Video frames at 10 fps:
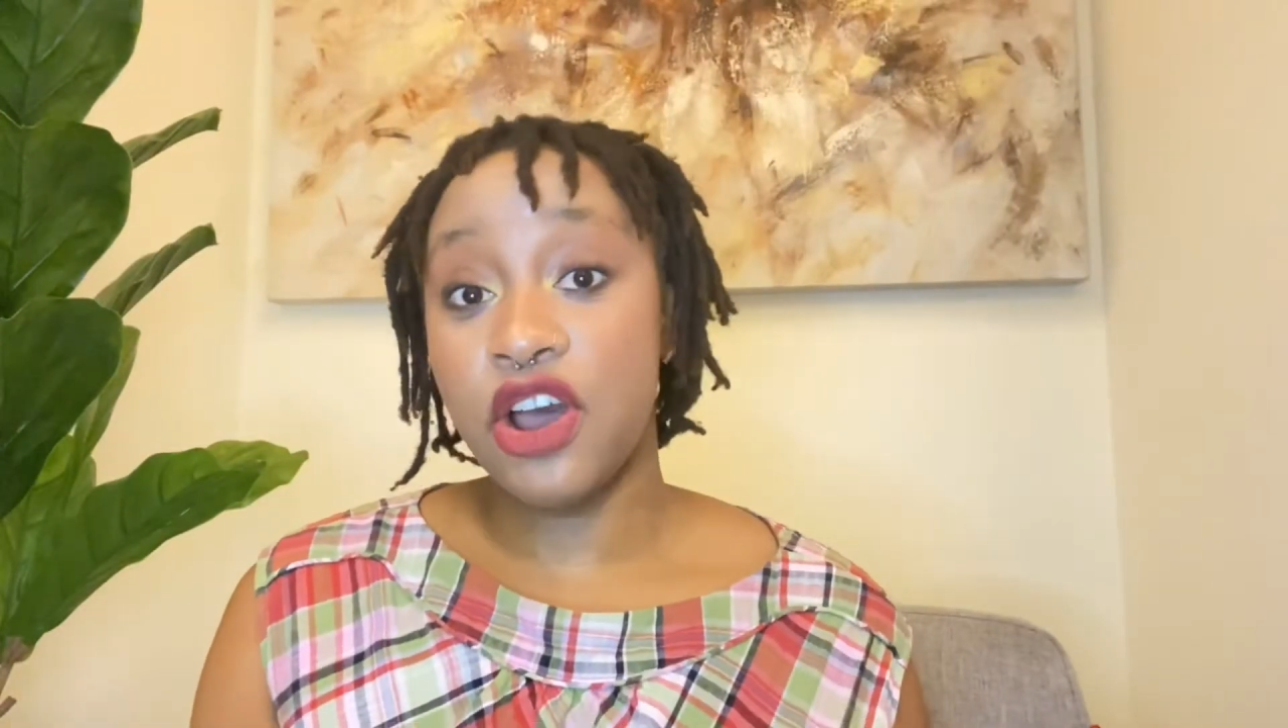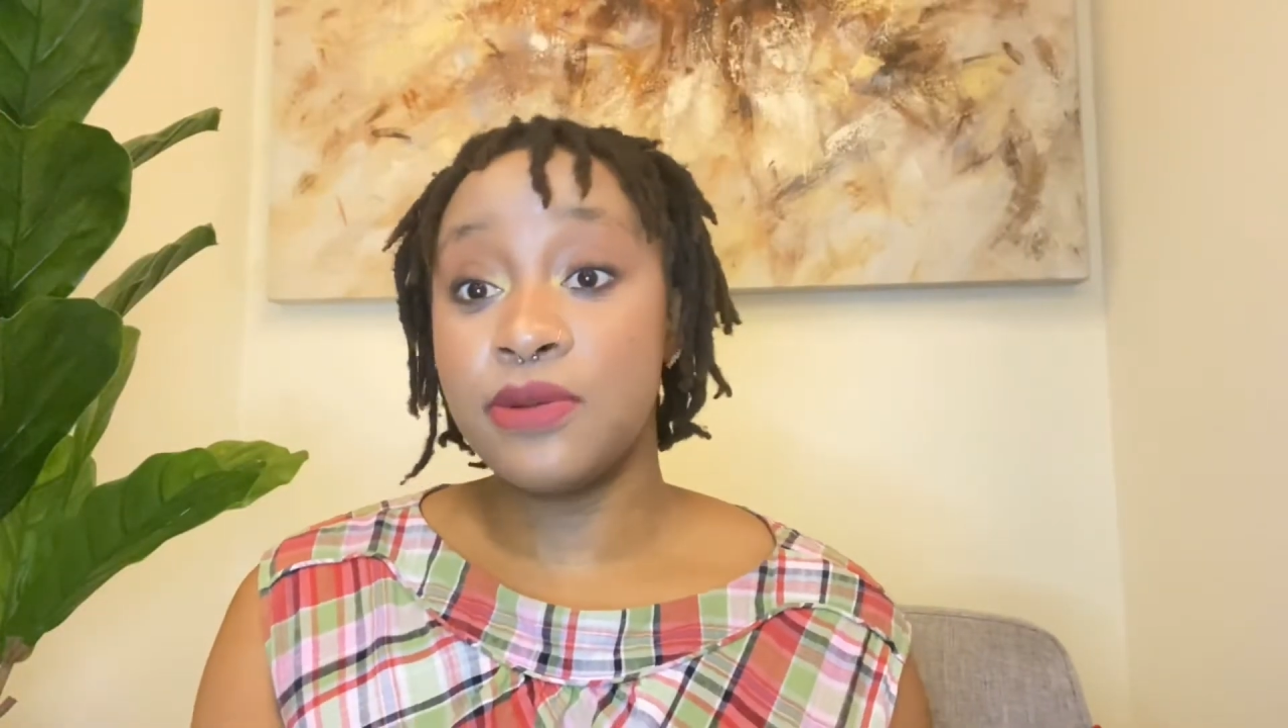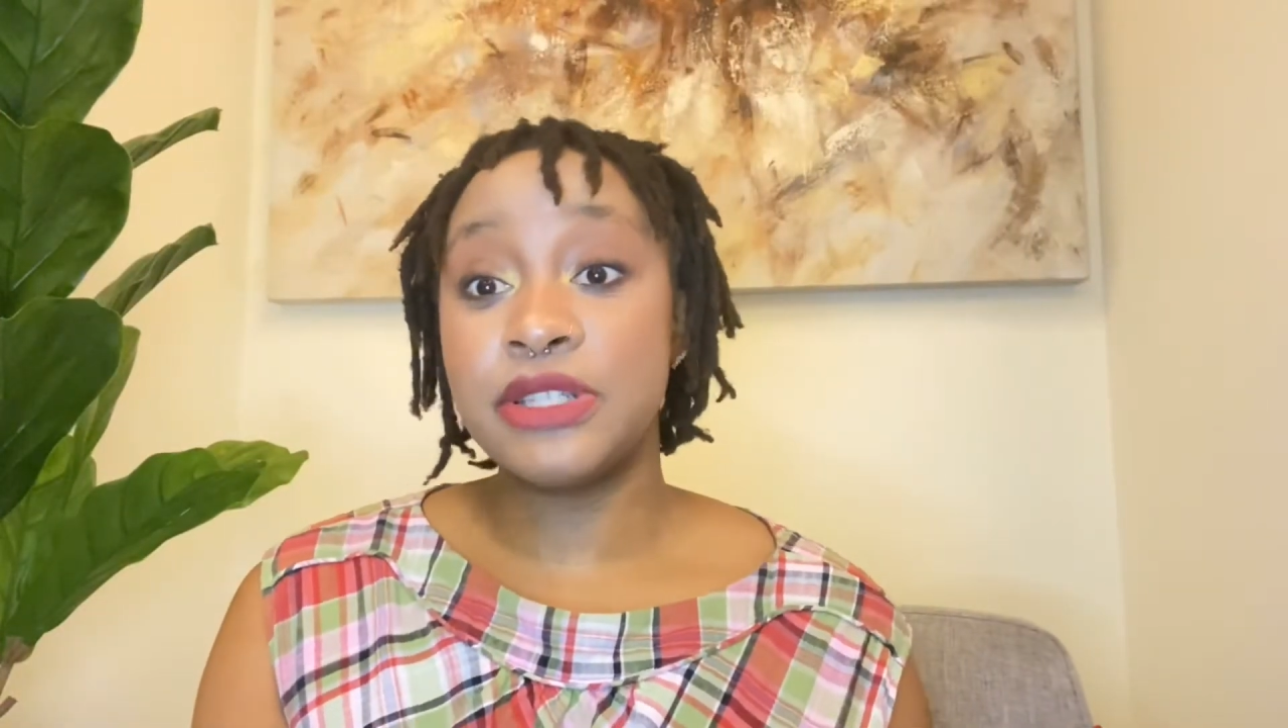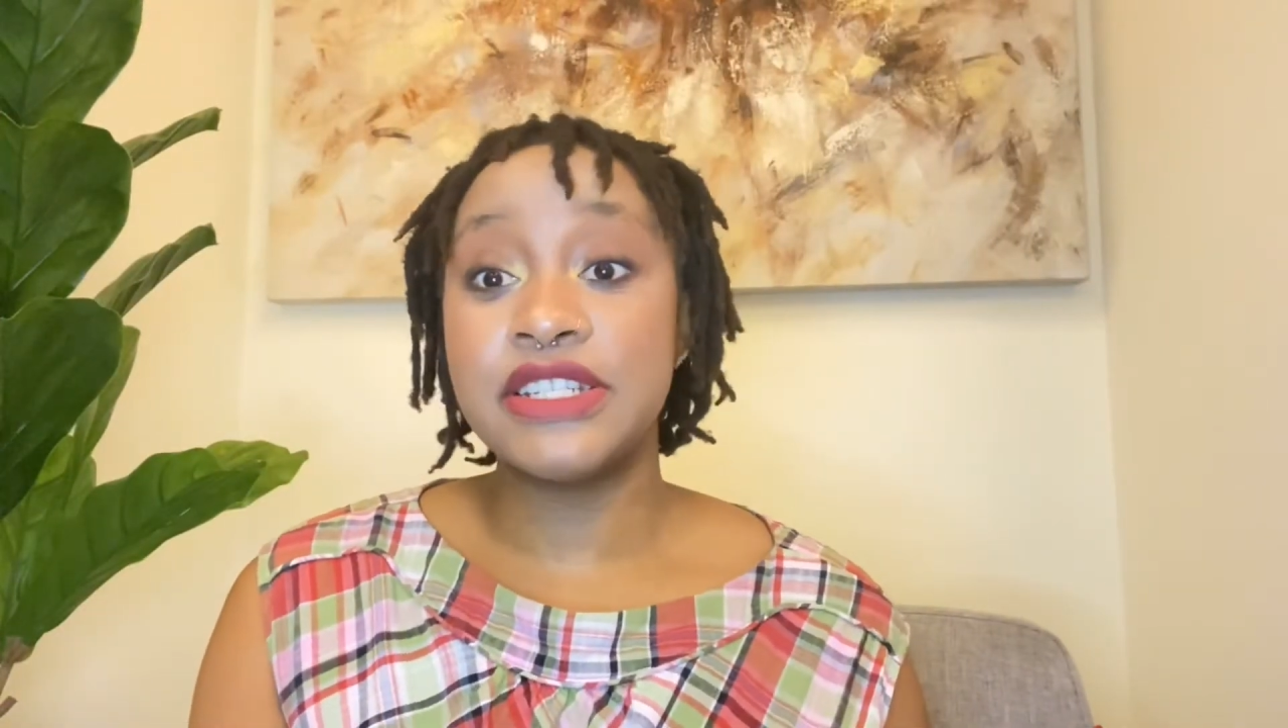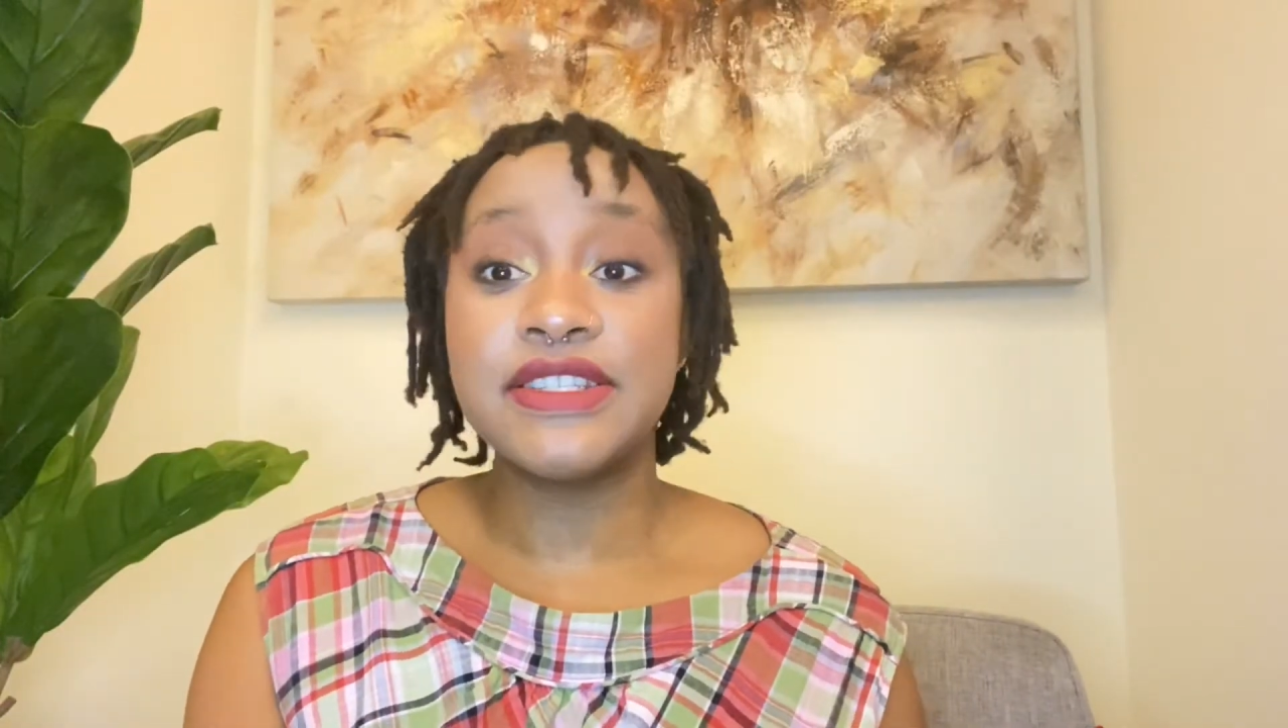
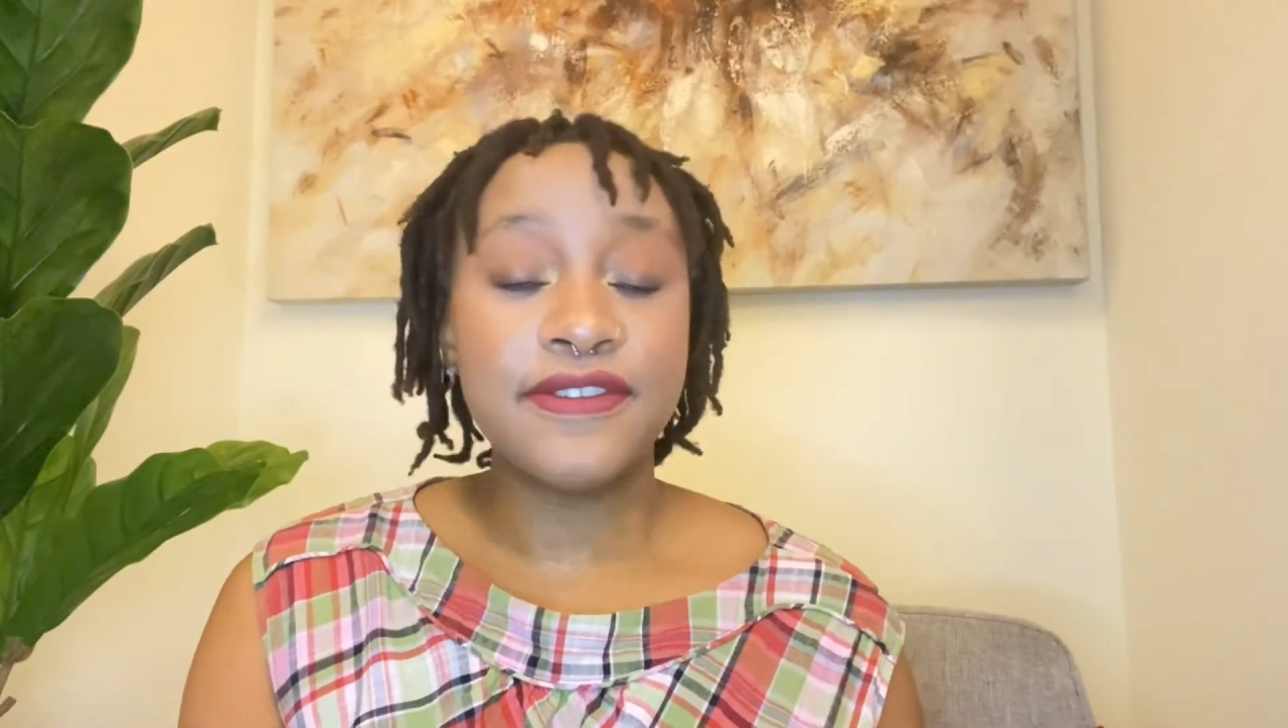options